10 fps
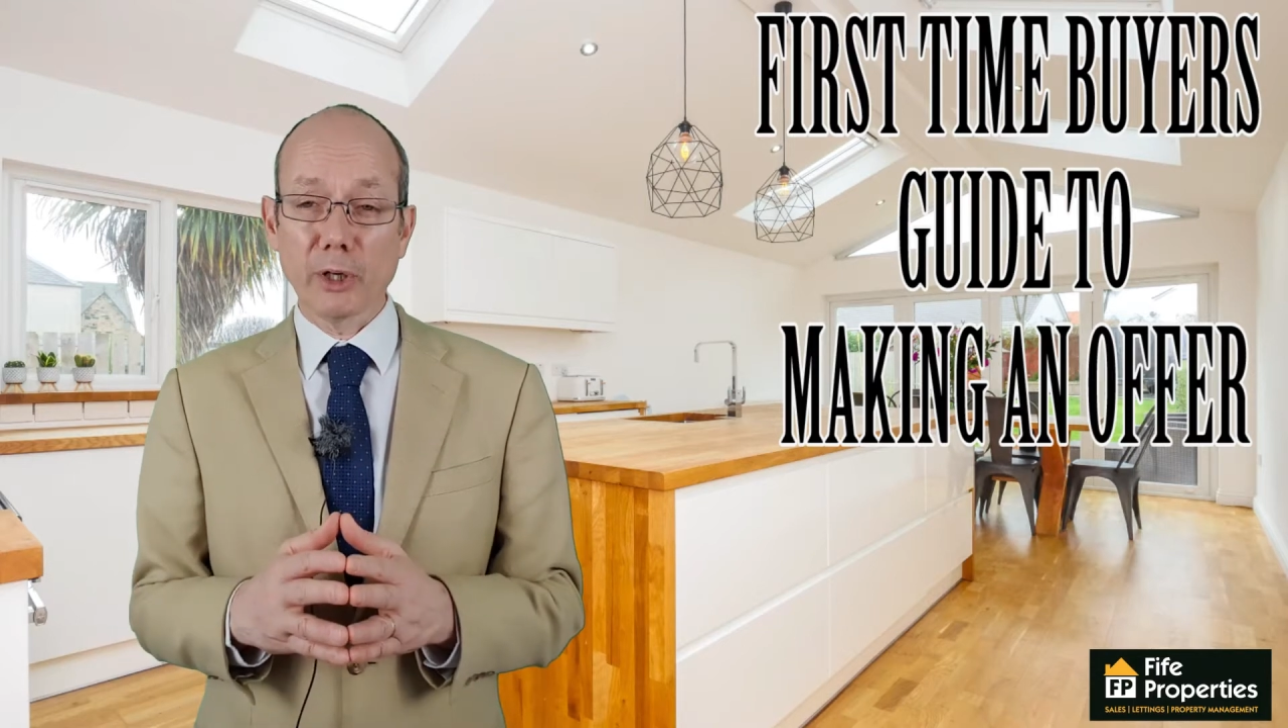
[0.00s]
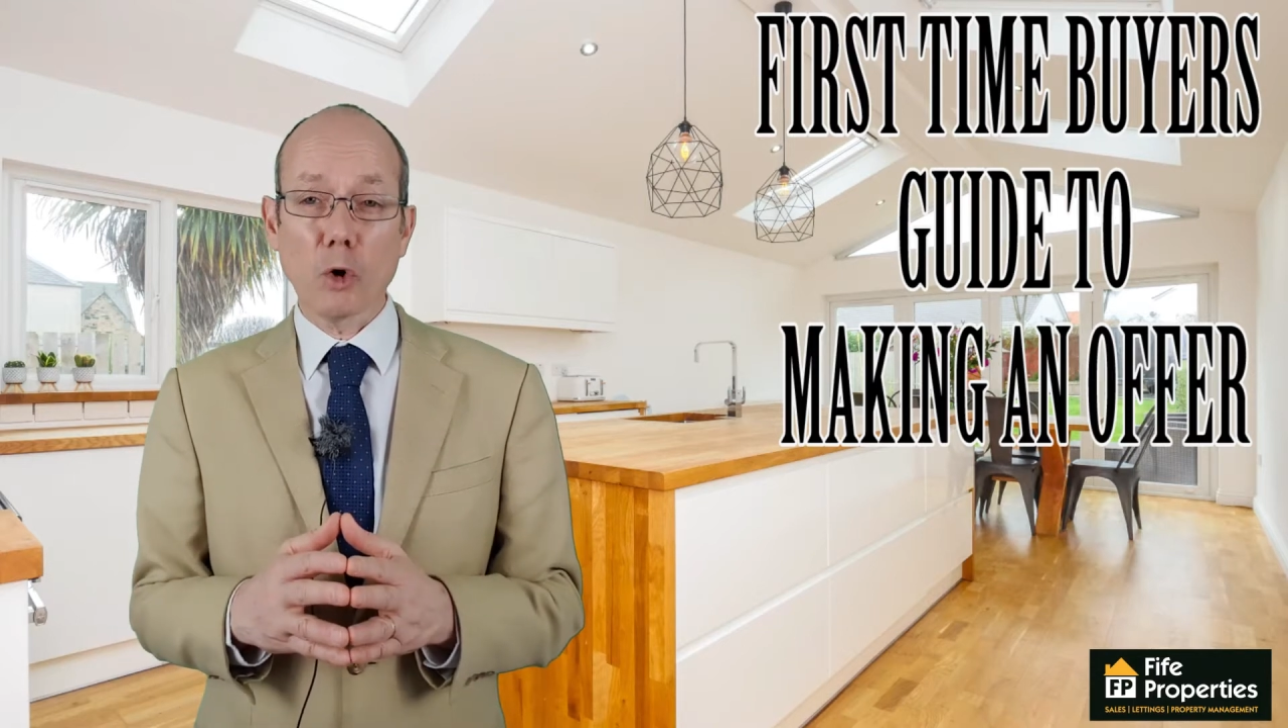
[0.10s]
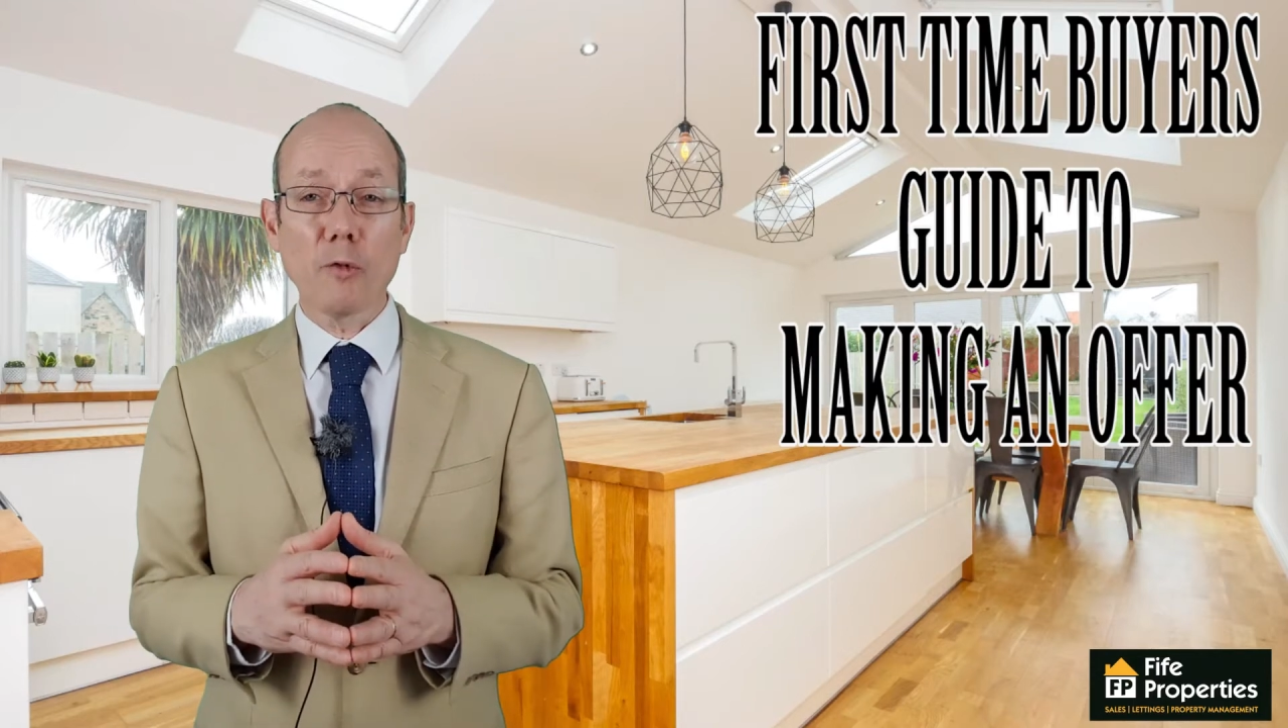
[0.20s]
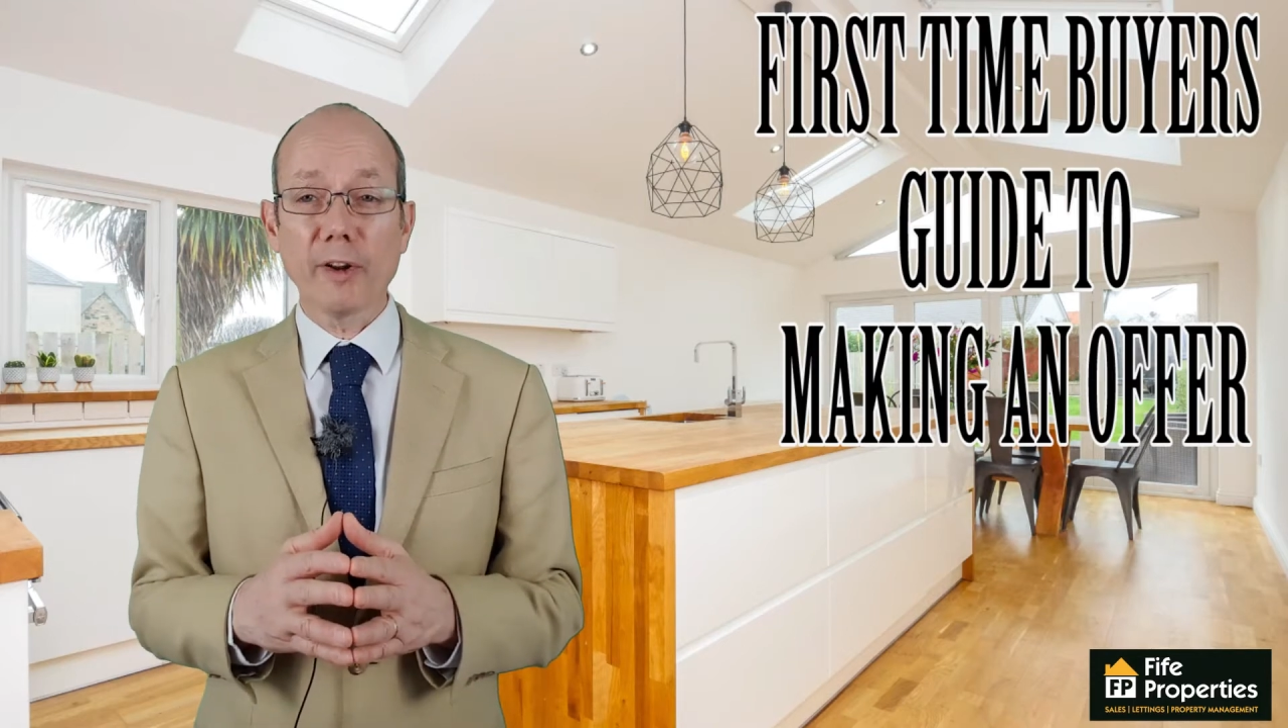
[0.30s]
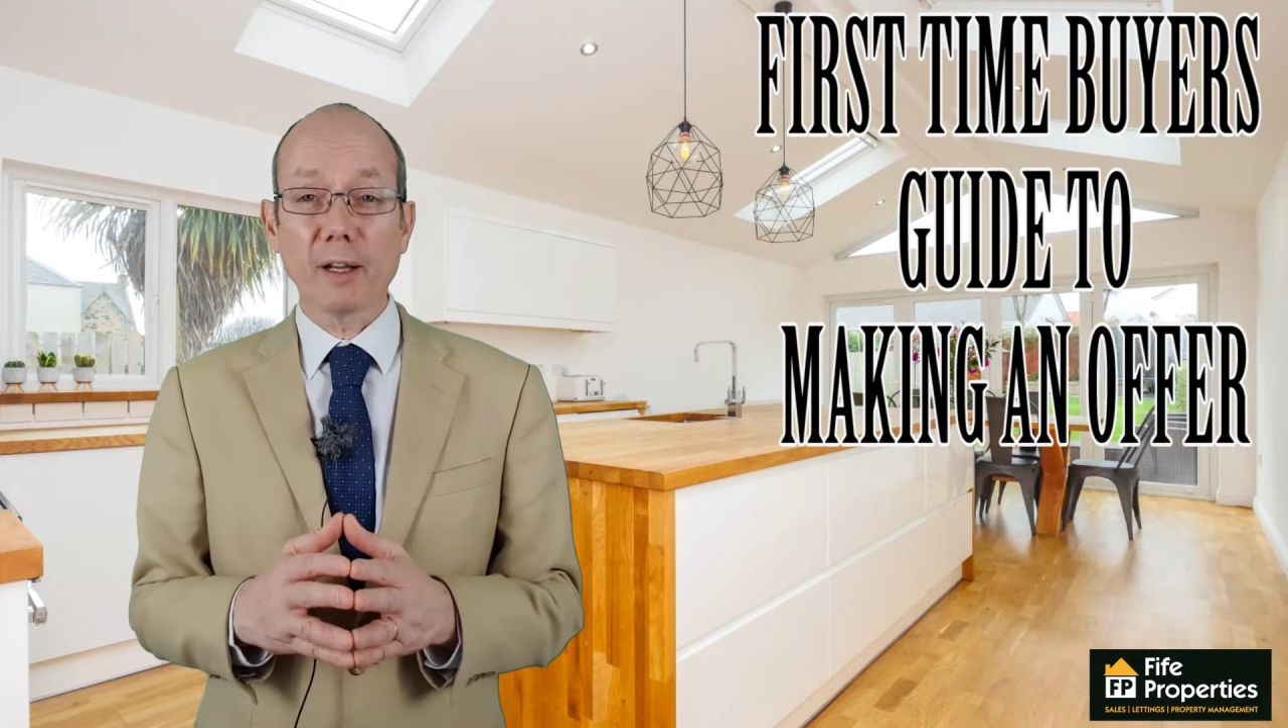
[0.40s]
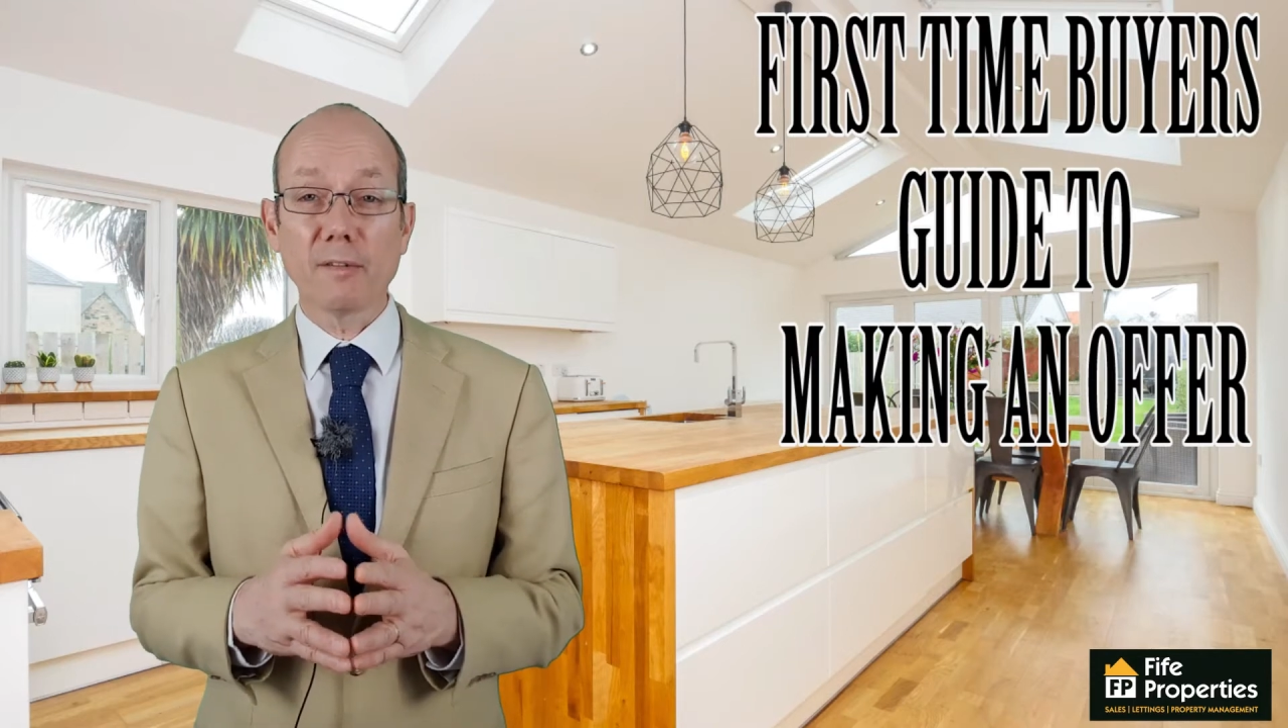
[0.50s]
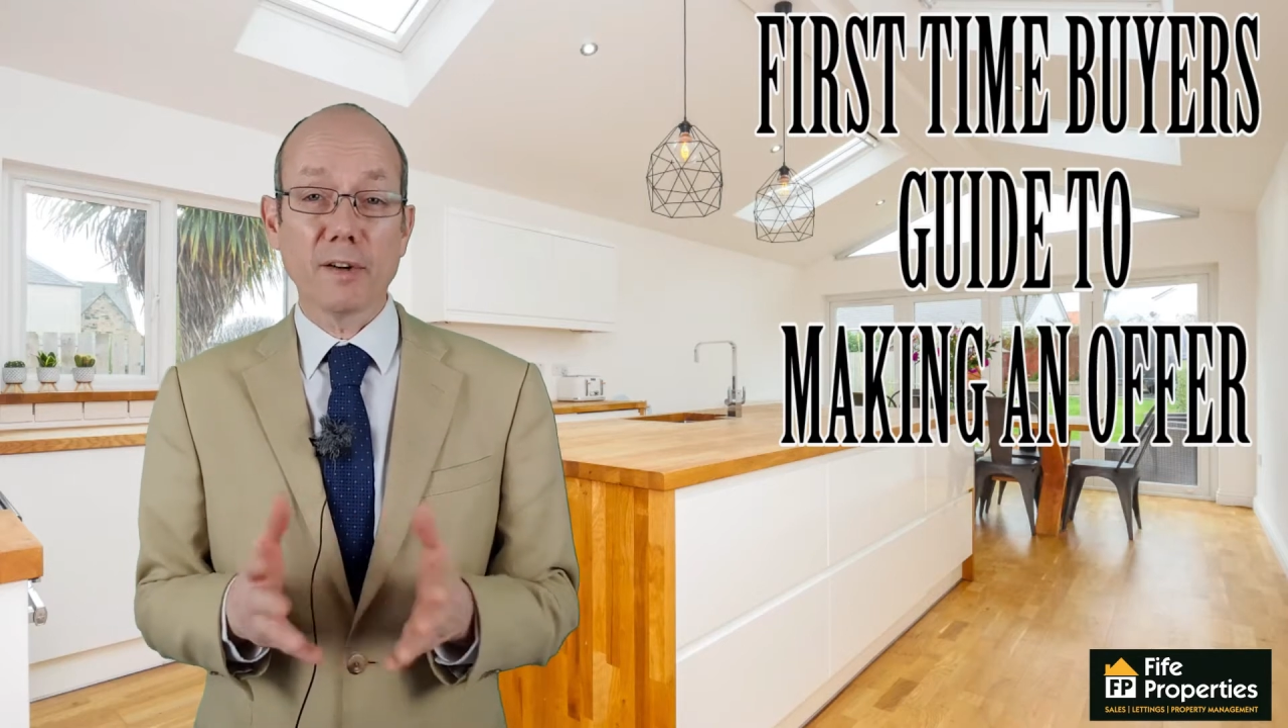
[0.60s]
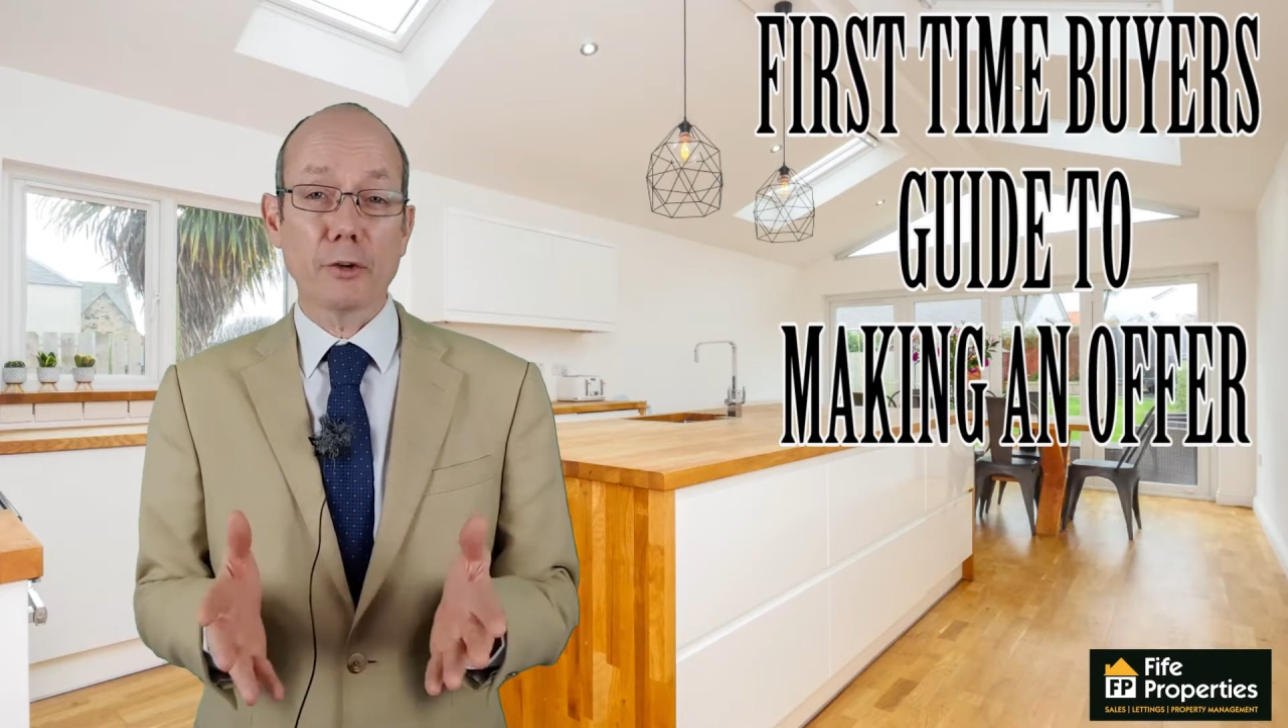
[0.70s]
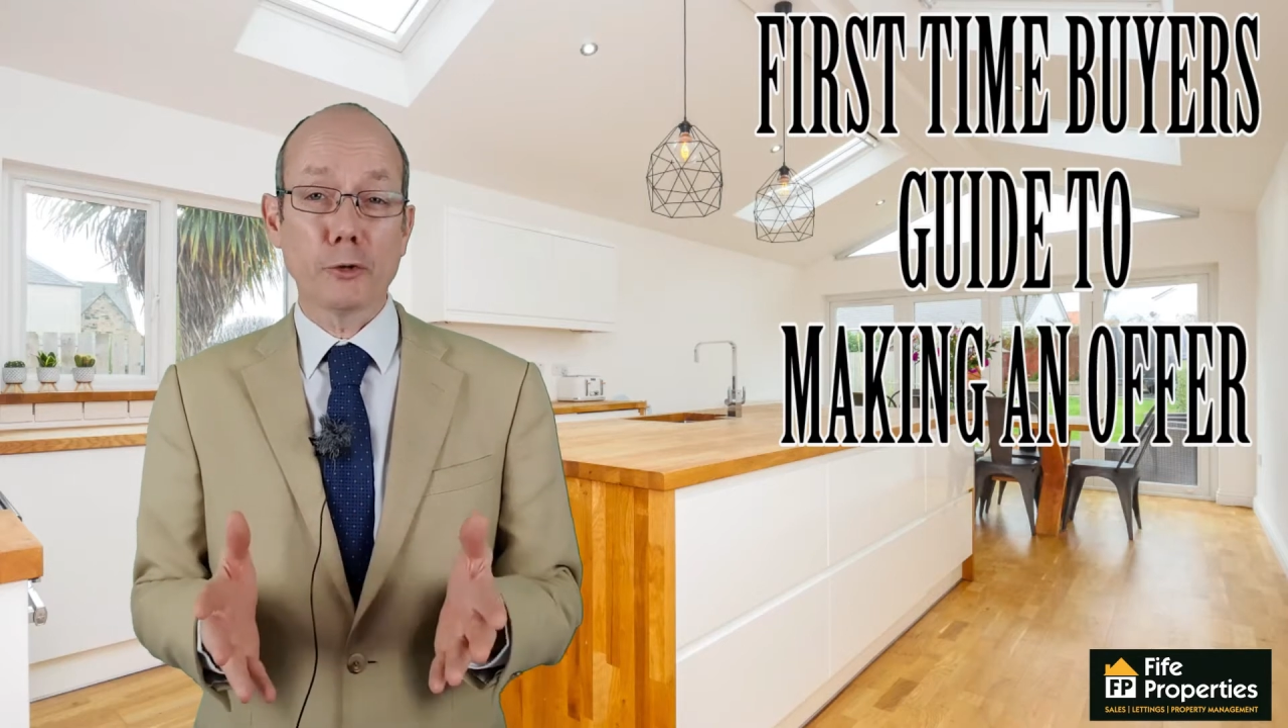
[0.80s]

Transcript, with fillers: offering far